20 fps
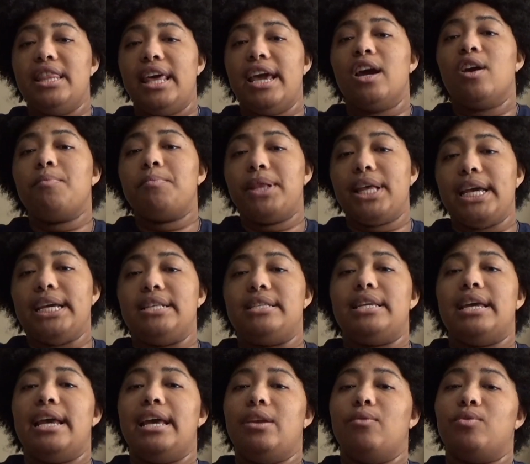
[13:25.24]
they are
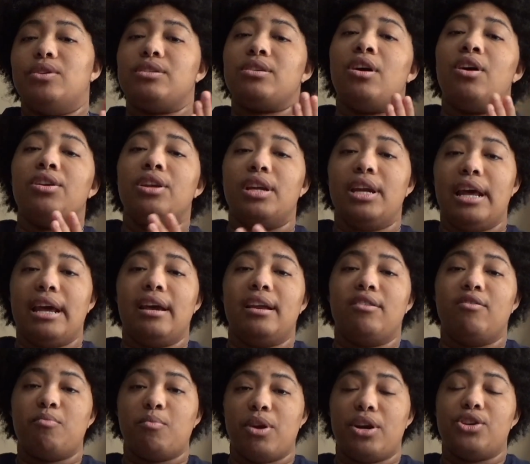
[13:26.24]
placed in what's called a
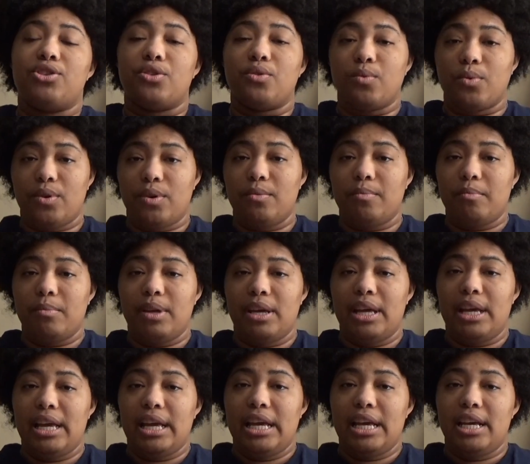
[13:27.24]
negative pressure room.
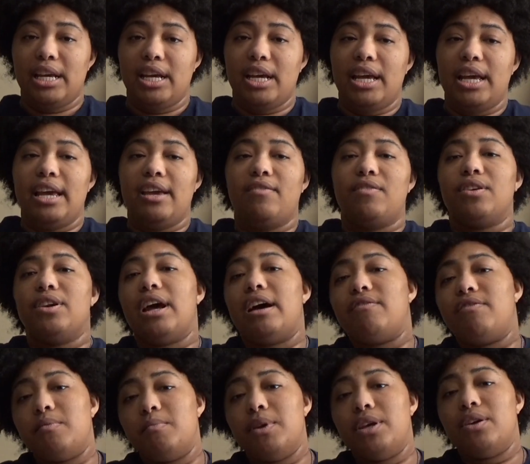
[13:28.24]
If you're
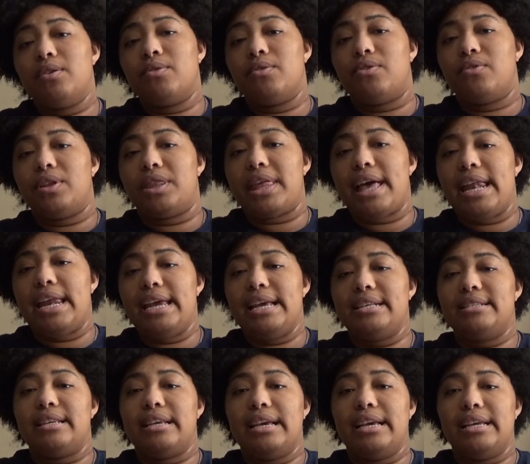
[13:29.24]
not familiar with what that
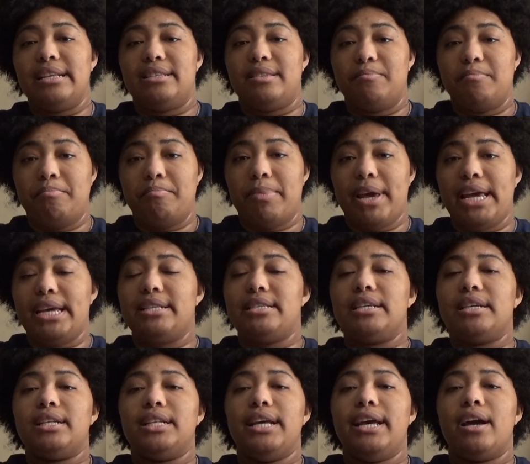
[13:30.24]
is, it's
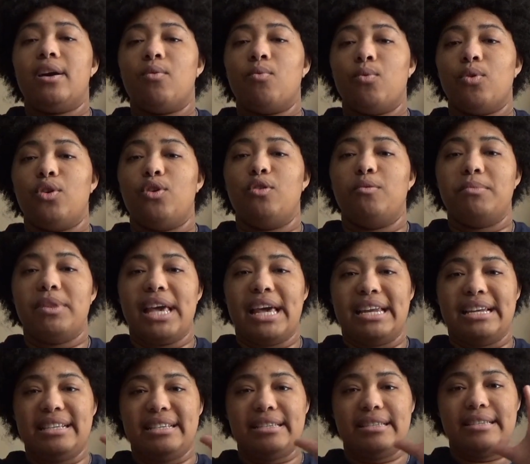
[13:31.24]
basically a room
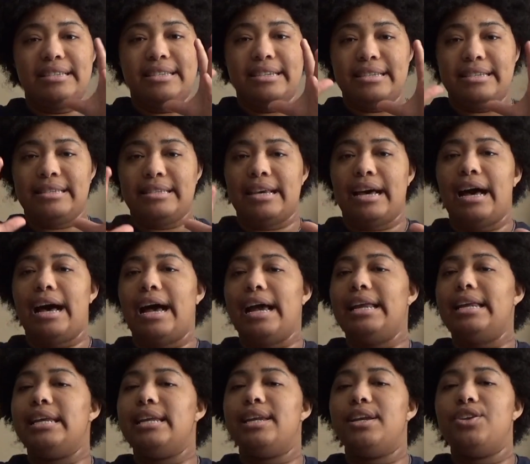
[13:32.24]
that is
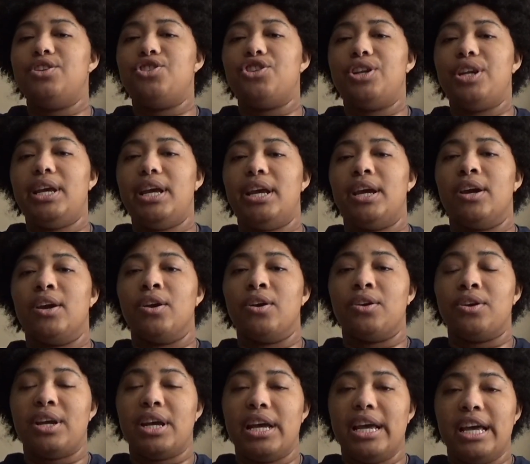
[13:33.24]
designed and
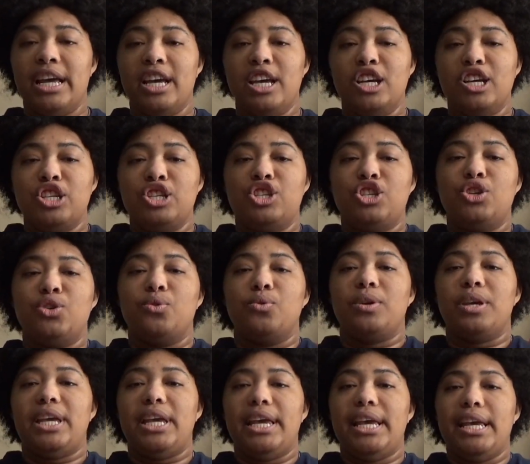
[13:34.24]
engineered to
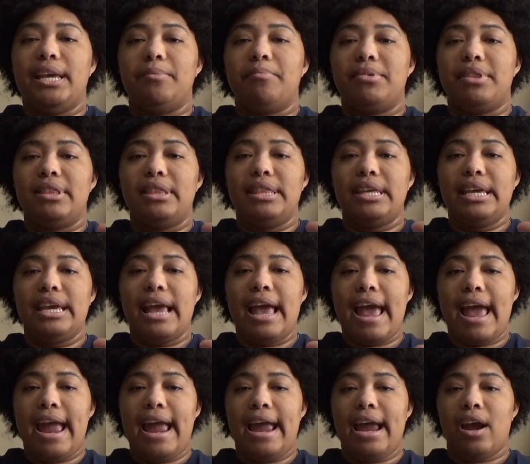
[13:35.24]
keep the
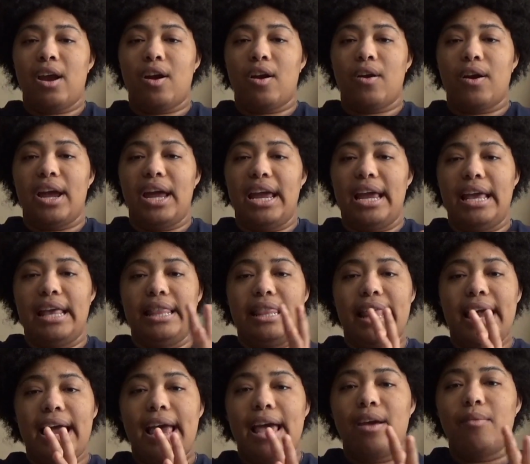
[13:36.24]
air
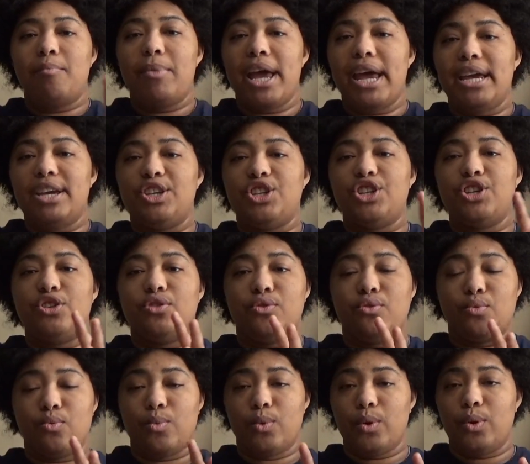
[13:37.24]
in that
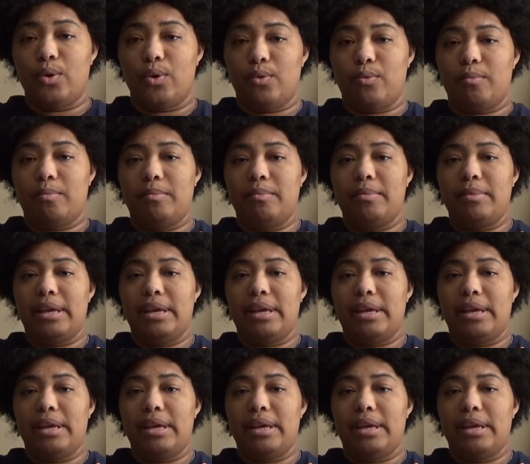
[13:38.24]
patient's room,